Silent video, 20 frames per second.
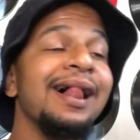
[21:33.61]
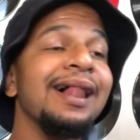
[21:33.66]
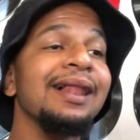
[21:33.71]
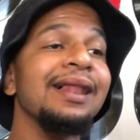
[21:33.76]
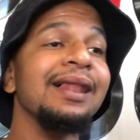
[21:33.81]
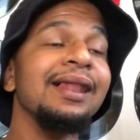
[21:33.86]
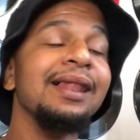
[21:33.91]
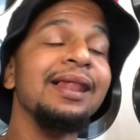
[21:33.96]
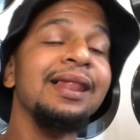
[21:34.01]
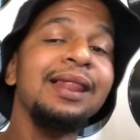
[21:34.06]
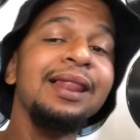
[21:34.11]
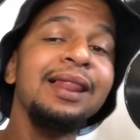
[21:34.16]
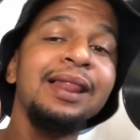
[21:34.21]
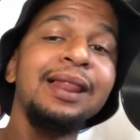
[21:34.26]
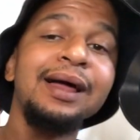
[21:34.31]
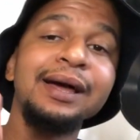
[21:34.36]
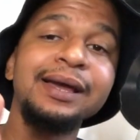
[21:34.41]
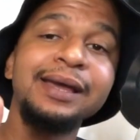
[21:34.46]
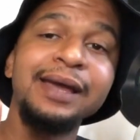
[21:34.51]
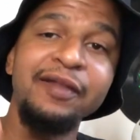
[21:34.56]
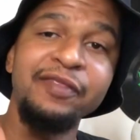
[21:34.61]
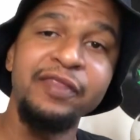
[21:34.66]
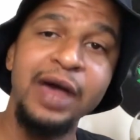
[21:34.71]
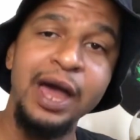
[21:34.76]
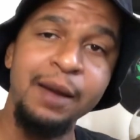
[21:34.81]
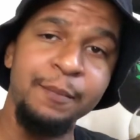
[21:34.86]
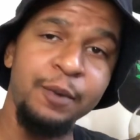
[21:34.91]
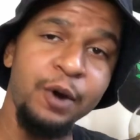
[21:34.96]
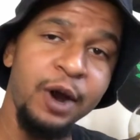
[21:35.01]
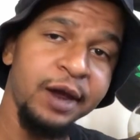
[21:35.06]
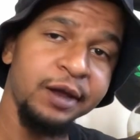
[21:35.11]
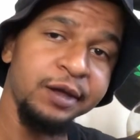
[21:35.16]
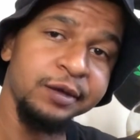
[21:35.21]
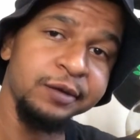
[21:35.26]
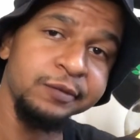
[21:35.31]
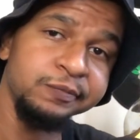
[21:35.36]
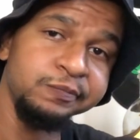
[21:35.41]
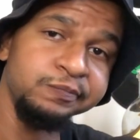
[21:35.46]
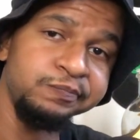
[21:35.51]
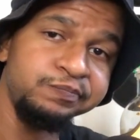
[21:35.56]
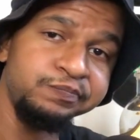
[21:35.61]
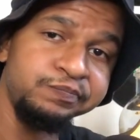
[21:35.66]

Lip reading: Look at that bracket.